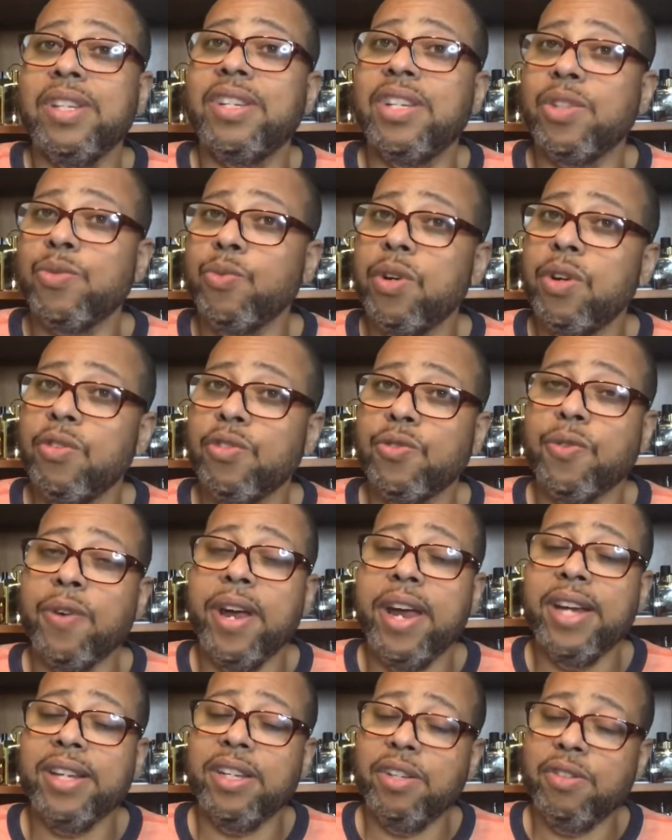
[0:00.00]
just one of those
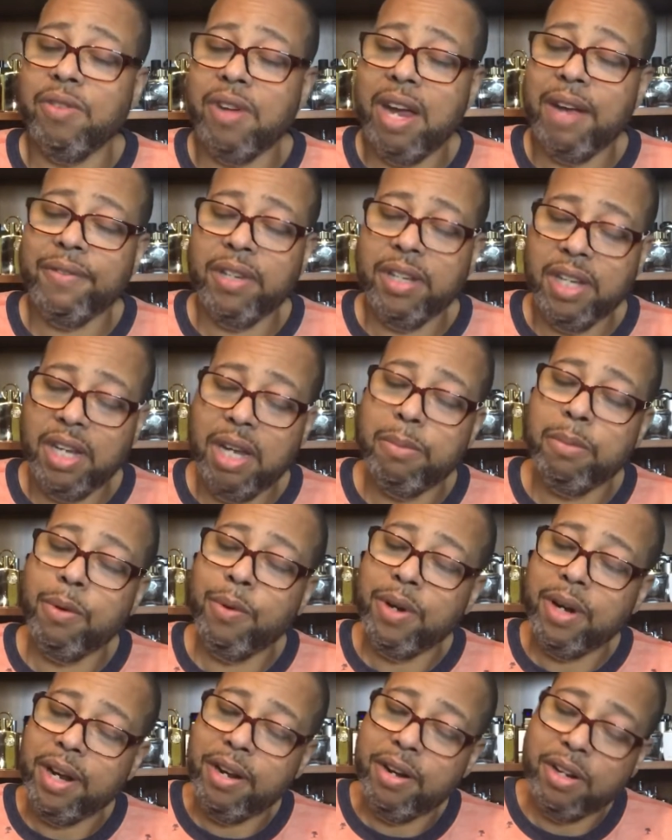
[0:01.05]
frags that you have to get, but
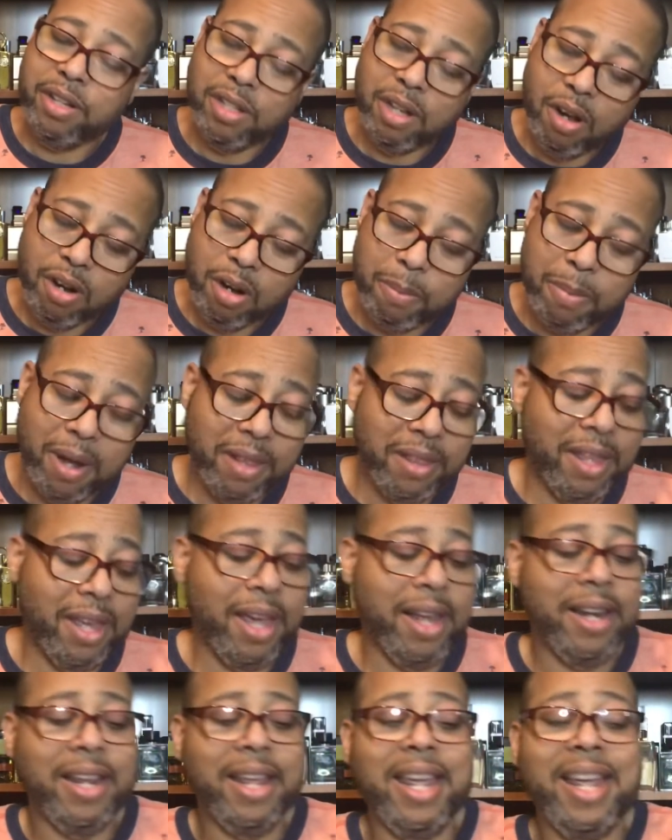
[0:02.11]
we're not here to talk about
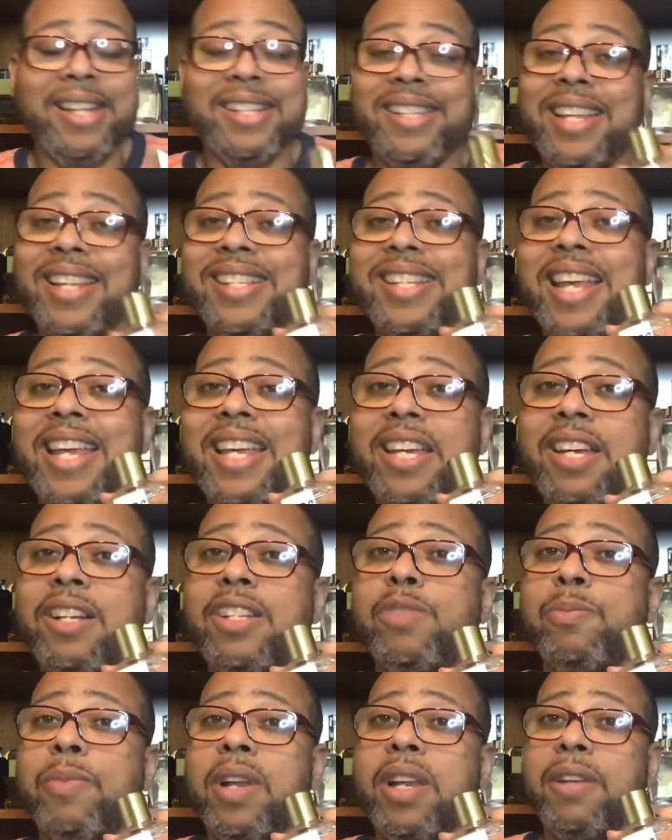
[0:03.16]
that. Is this a
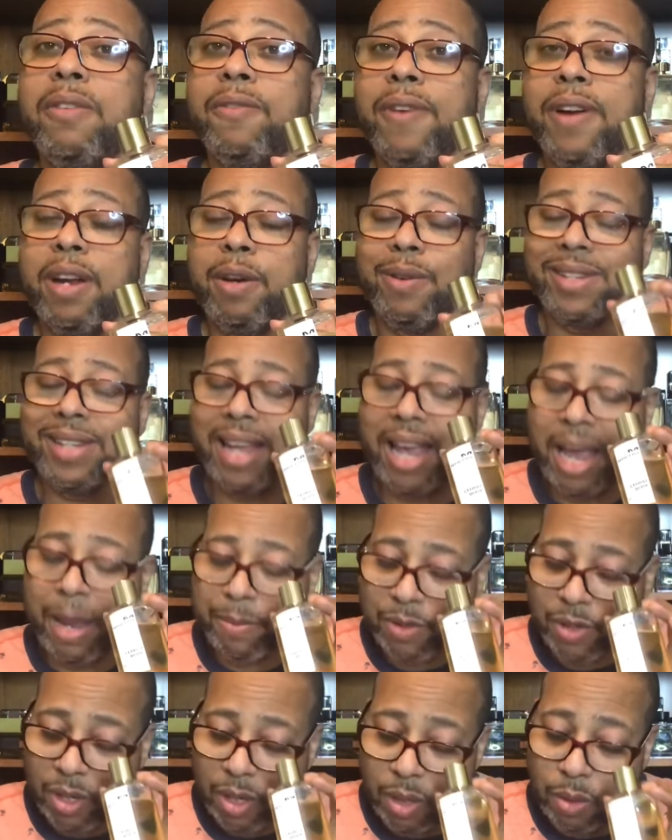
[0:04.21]
good smelling fragrance?
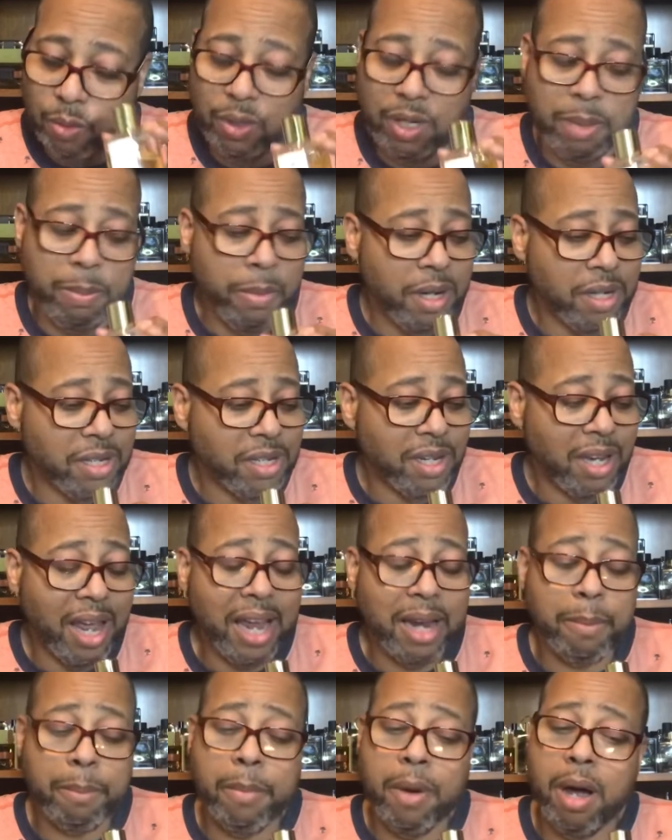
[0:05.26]
Absolutely. Much
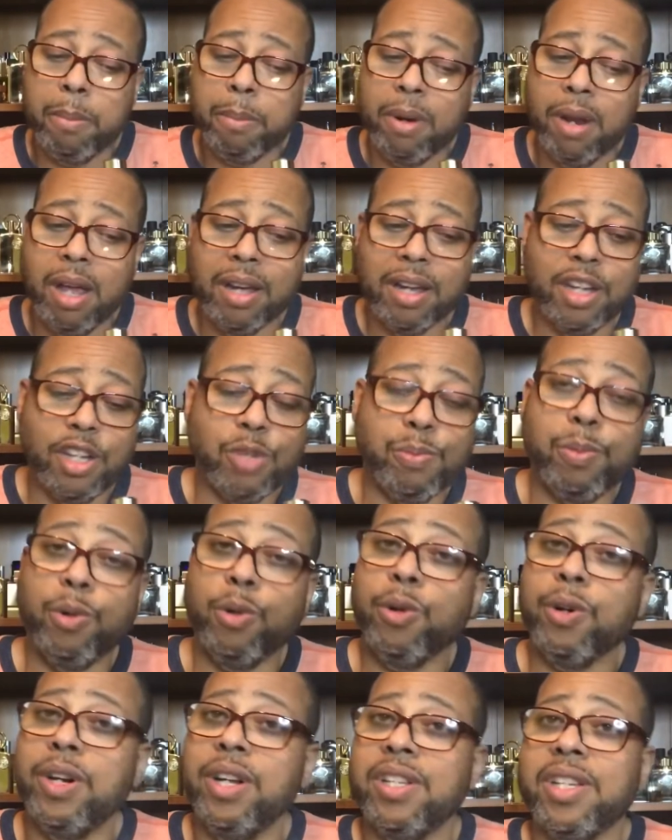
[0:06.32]
like Mont Blanc
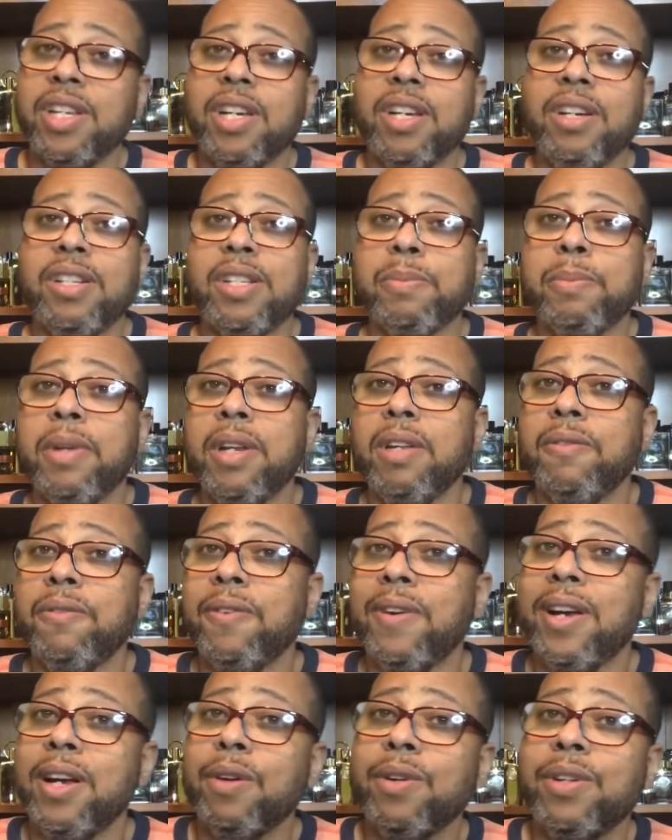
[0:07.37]
Explorer is a good smelling
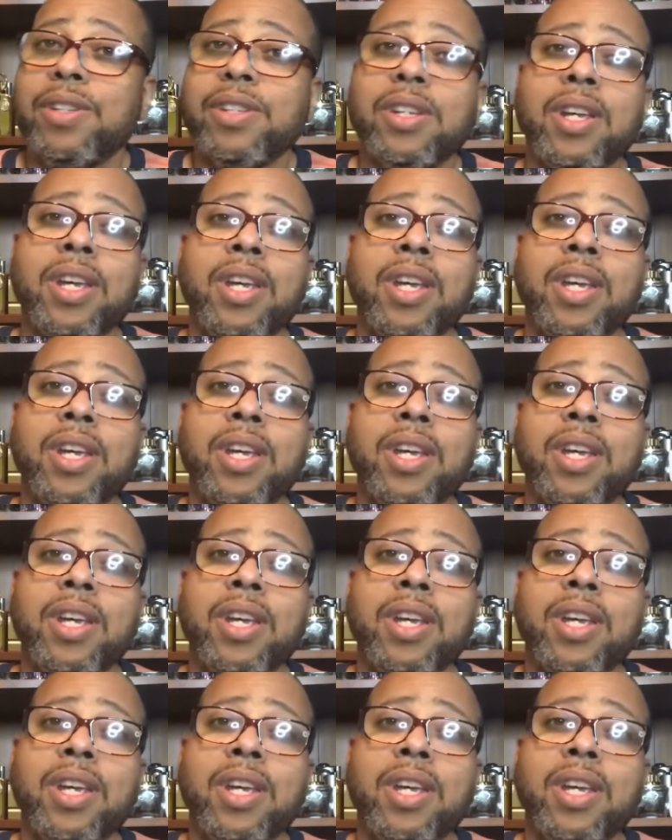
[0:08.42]
fragrance.